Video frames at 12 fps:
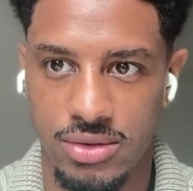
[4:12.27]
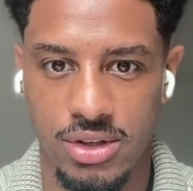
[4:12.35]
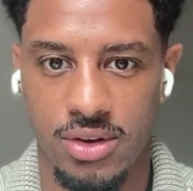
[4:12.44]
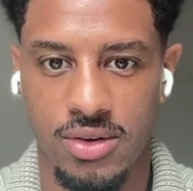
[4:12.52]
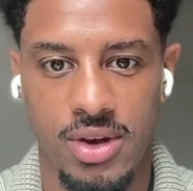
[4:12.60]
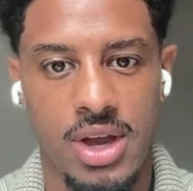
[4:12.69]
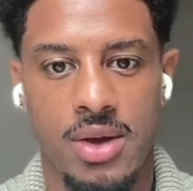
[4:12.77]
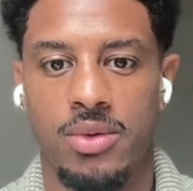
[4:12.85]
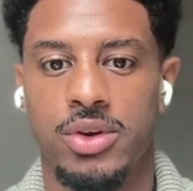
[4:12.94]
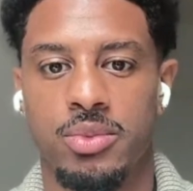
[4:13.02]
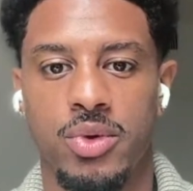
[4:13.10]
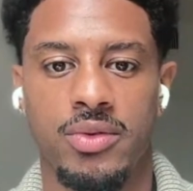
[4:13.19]
So when
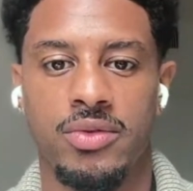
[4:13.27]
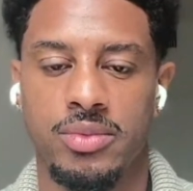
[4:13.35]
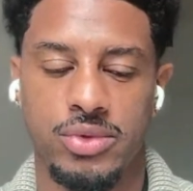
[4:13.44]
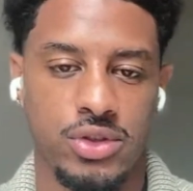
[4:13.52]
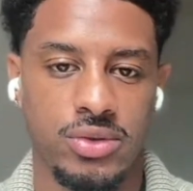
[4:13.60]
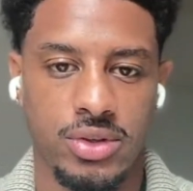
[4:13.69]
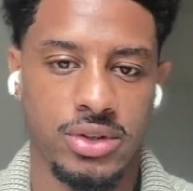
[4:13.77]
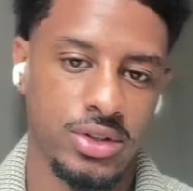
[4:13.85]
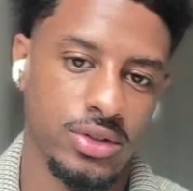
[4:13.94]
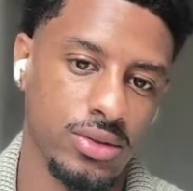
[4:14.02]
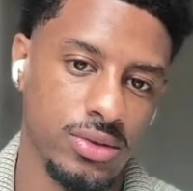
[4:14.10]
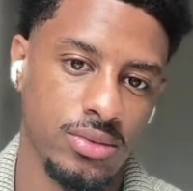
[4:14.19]
you're moving from junior
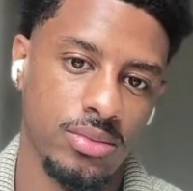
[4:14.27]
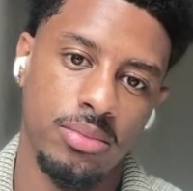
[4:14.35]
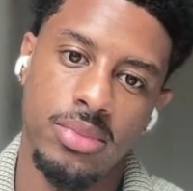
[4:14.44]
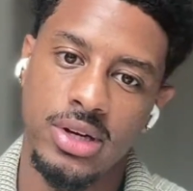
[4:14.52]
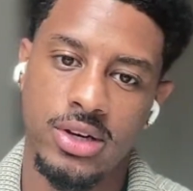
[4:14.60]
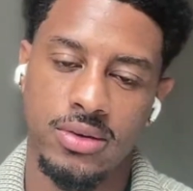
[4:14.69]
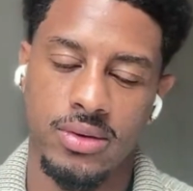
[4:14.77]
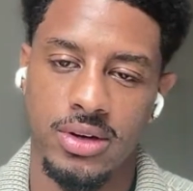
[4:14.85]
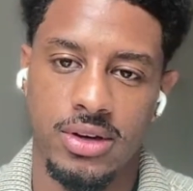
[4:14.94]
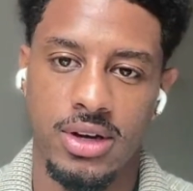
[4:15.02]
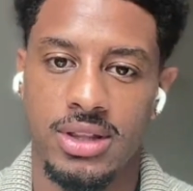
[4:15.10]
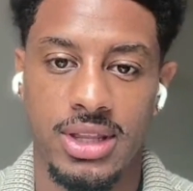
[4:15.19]
to mid
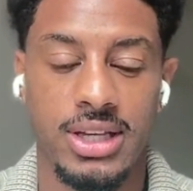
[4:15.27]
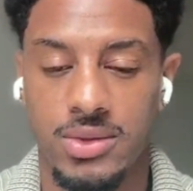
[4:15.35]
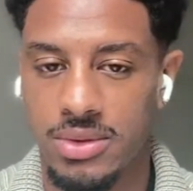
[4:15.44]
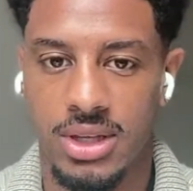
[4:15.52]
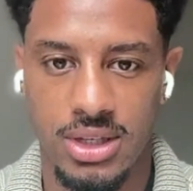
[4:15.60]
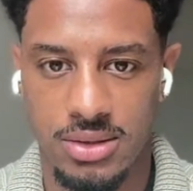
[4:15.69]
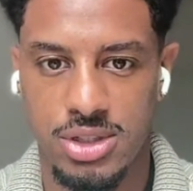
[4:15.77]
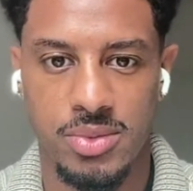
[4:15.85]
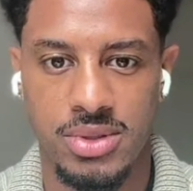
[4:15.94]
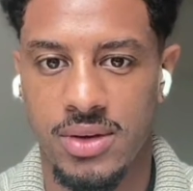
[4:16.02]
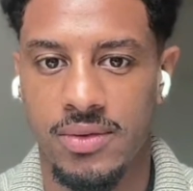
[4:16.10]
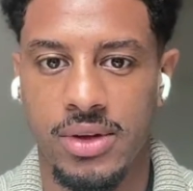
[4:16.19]
career, that's what they
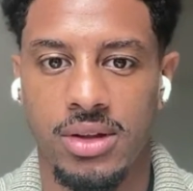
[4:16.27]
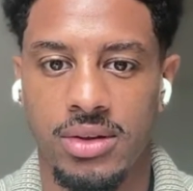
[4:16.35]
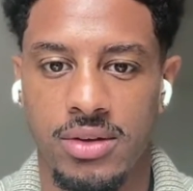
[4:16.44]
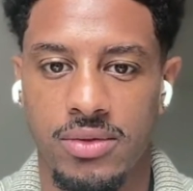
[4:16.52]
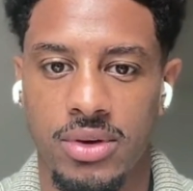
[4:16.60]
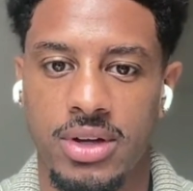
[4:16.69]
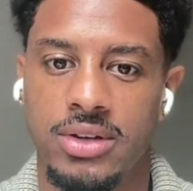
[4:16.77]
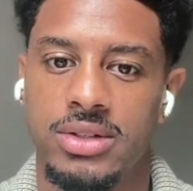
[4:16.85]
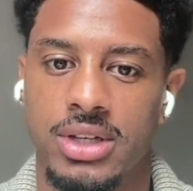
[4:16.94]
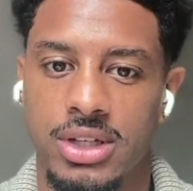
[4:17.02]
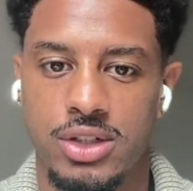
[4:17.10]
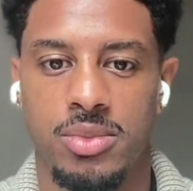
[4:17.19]
specifically are looking for. Can you
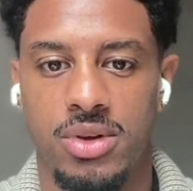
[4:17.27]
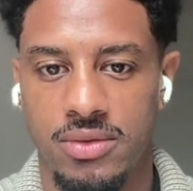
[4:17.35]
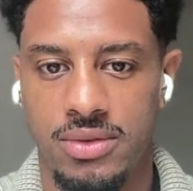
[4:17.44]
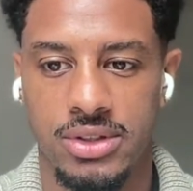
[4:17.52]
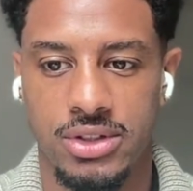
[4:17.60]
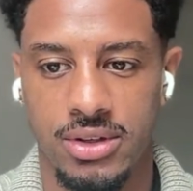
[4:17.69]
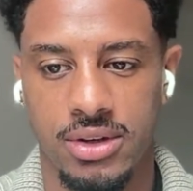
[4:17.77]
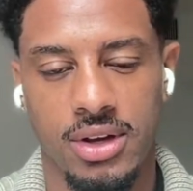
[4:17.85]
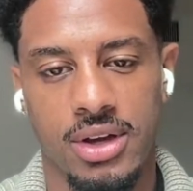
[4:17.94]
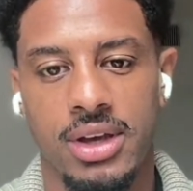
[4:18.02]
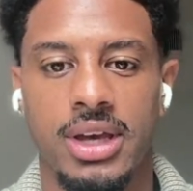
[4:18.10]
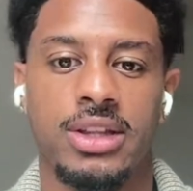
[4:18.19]
take a small feature
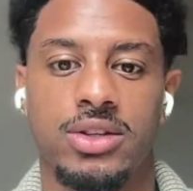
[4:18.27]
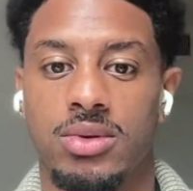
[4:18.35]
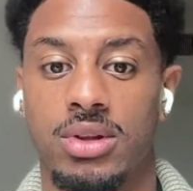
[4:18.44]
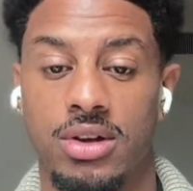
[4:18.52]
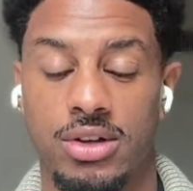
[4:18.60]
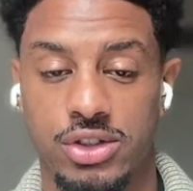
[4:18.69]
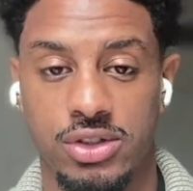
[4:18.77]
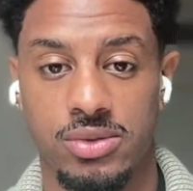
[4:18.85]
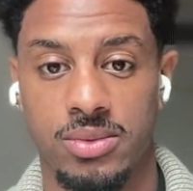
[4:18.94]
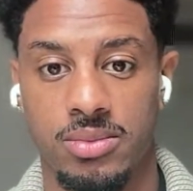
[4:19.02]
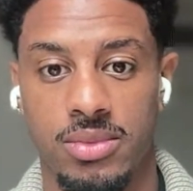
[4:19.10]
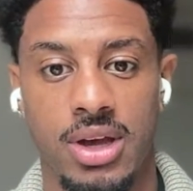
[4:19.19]
into a
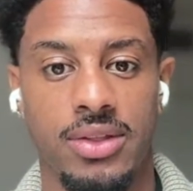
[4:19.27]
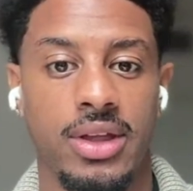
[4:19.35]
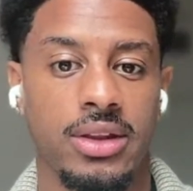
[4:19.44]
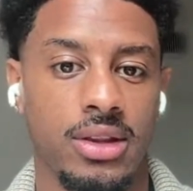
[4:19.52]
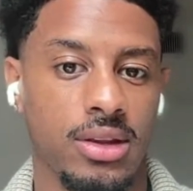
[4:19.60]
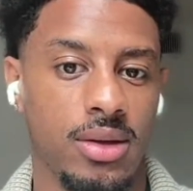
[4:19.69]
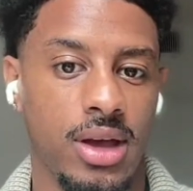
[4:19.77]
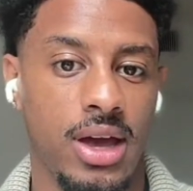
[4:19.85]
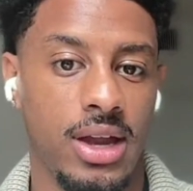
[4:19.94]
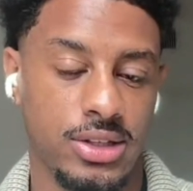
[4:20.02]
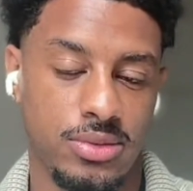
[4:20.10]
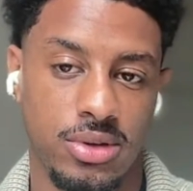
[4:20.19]
larger, and then
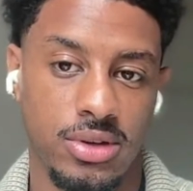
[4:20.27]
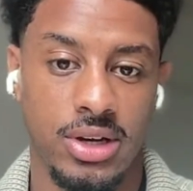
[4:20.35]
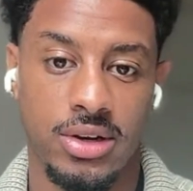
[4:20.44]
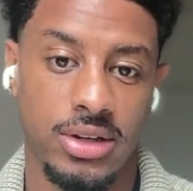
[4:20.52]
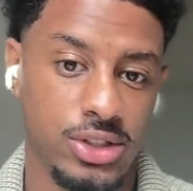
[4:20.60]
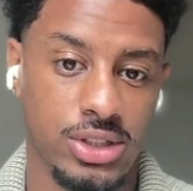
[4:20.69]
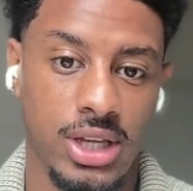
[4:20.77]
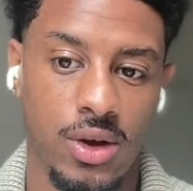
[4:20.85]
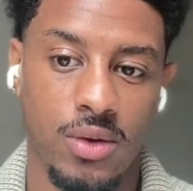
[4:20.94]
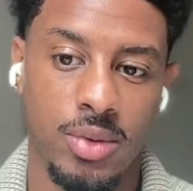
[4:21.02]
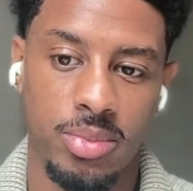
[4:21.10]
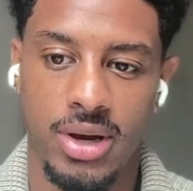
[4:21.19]
at a certain area, just take
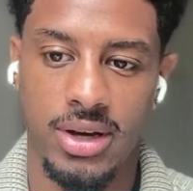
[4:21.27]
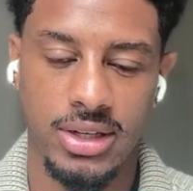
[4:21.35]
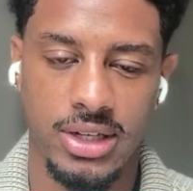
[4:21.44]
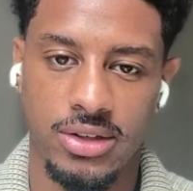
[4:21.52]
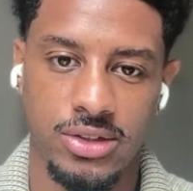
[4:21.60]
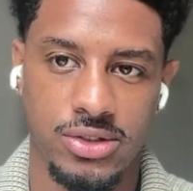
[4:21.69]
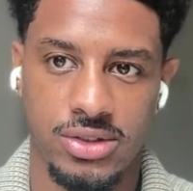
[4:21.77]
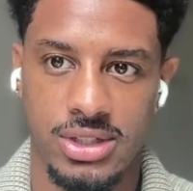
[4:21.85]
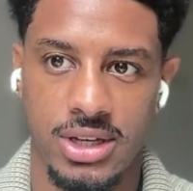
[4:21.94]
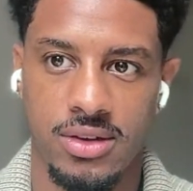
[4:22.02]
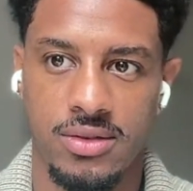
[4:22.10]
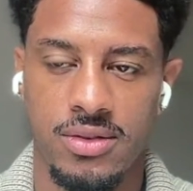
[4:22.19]
over product areas
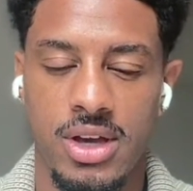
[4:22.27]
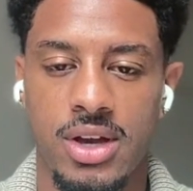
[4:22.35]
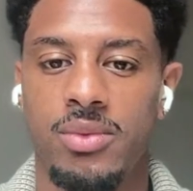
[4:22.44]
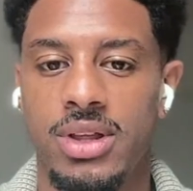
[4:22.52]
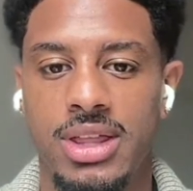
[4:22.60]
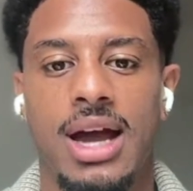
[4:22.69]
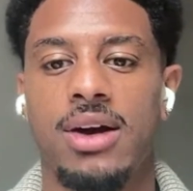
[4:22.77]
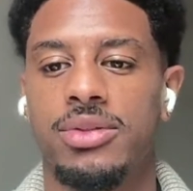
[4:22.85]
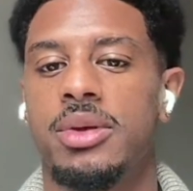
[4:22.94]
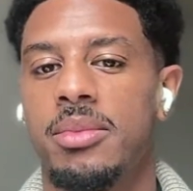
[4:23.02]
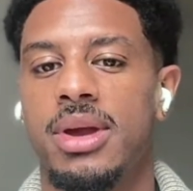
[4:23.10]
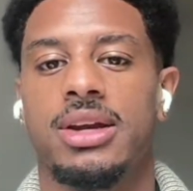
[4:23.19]
yourself without
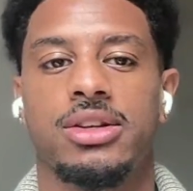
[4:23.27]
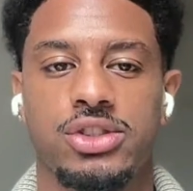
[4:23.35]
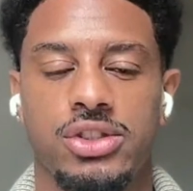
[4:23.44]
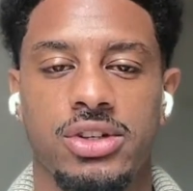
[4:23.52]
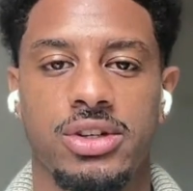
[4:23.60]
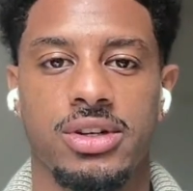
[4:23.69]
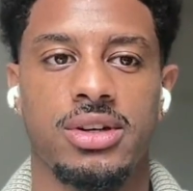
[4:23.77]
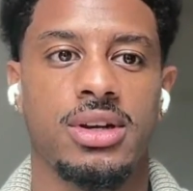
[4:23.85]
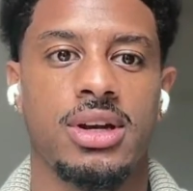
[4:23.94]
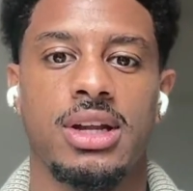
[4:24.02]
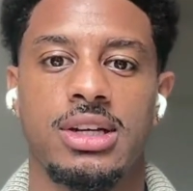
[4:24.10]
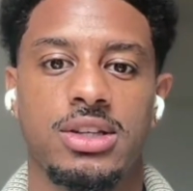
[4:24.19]
the manager
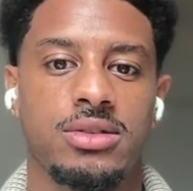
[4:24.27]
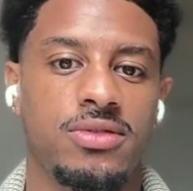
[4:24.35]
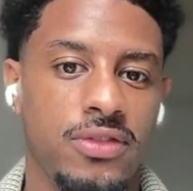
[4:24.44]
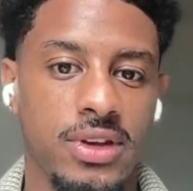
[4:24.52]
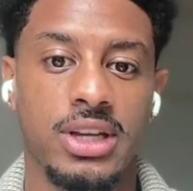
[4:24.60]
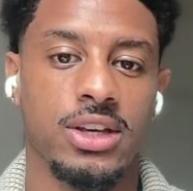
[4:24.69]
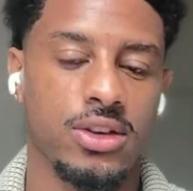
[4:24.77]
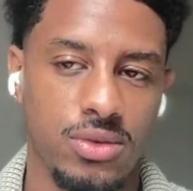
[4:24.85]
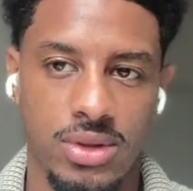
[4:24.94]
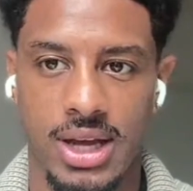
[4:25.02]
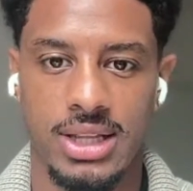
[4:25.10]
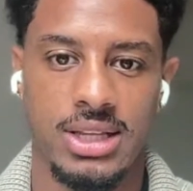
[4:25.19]
feeding you
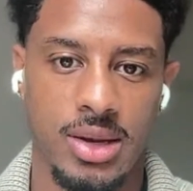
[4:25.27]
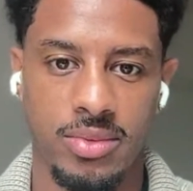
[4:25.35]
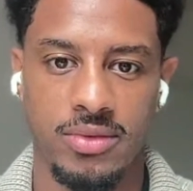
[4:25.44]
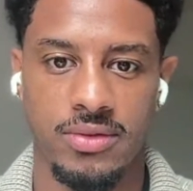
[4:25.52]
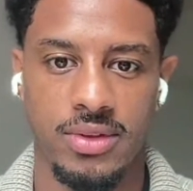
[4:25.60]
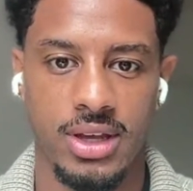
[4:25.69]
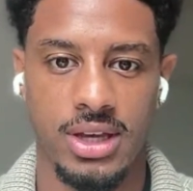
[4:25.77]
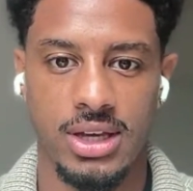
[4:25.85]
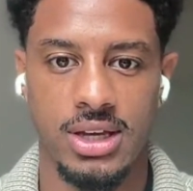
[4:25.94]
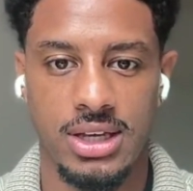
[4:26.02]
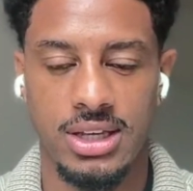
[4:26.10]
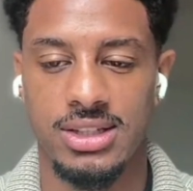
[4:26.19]
that type of
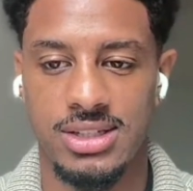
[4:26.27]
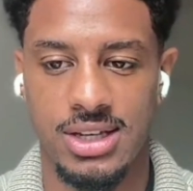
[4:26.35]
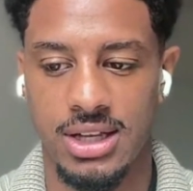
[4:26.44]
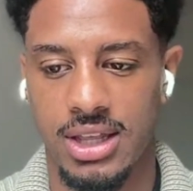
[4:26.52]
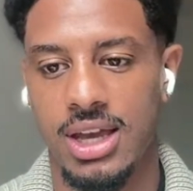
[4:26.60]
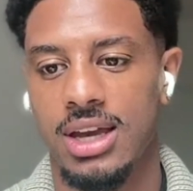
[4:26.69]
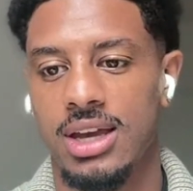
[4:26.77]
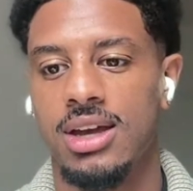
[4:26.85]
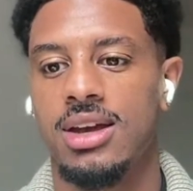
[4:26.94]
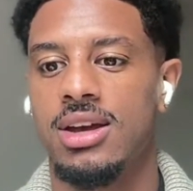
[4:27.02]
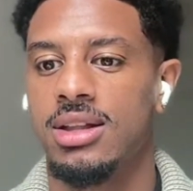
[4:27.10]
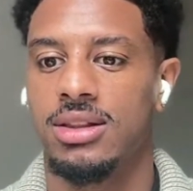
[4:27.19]
like insight. Like, hey,
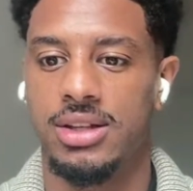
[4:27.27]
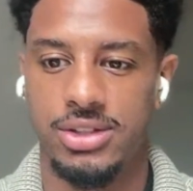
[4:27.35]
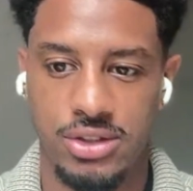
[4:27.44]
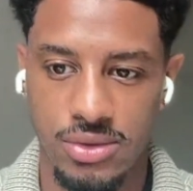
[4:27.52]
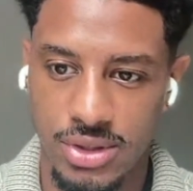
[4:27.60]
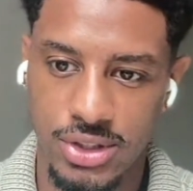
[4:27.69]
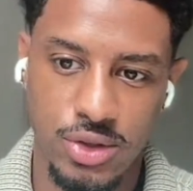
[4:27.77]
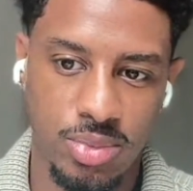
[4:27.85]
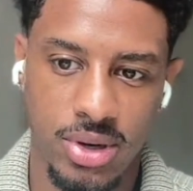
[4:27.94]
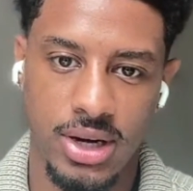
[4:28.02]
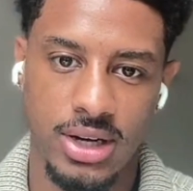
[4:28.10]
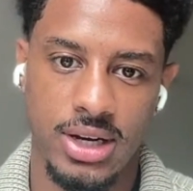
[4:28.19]
let's do this new
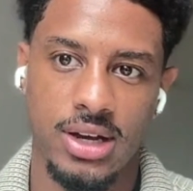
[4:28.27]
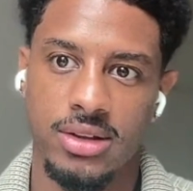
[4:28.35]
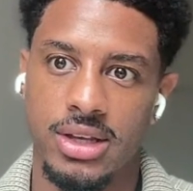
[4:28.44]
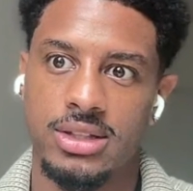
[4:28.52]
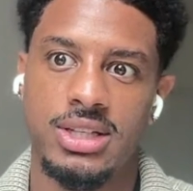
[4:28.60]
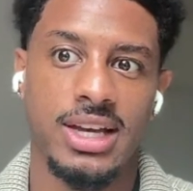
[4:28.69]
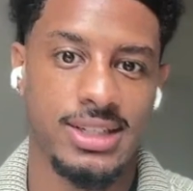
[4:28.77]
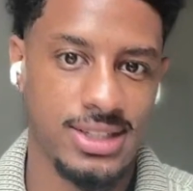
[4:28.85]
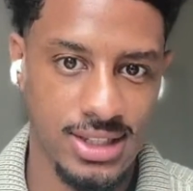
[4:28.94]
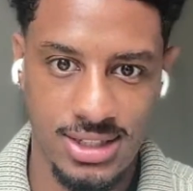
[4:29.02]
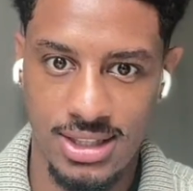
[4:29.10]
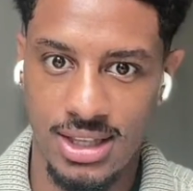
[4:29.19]
product now. Like, test
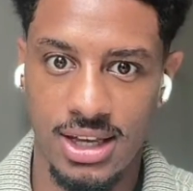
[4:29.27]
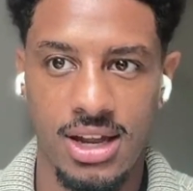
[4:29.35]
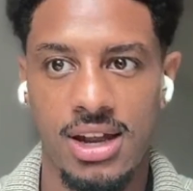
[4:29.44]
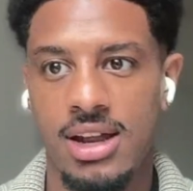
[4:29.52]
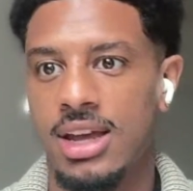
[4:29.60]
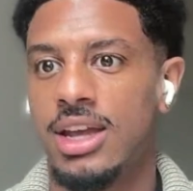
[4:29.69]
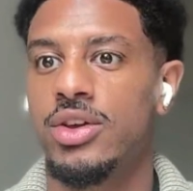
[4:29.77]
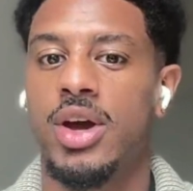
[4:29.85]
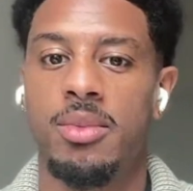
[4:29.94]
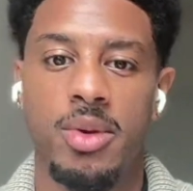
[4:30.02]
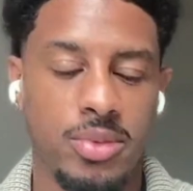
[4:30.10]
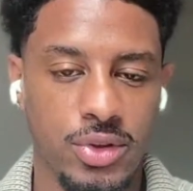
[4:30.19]
this thing. Can you
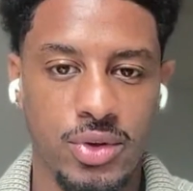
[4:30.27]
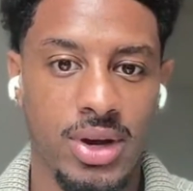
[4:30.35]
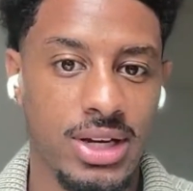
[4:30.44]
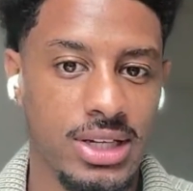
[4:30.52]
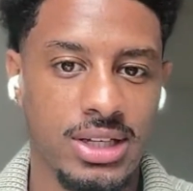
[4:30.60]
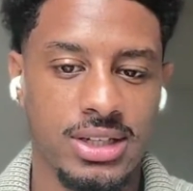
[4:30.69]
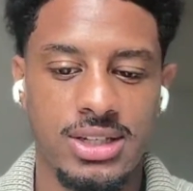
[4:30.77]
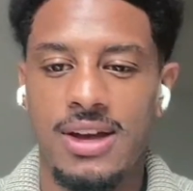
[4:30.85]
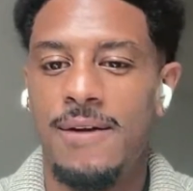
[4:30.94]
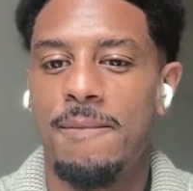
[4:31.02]
come up with new ideas?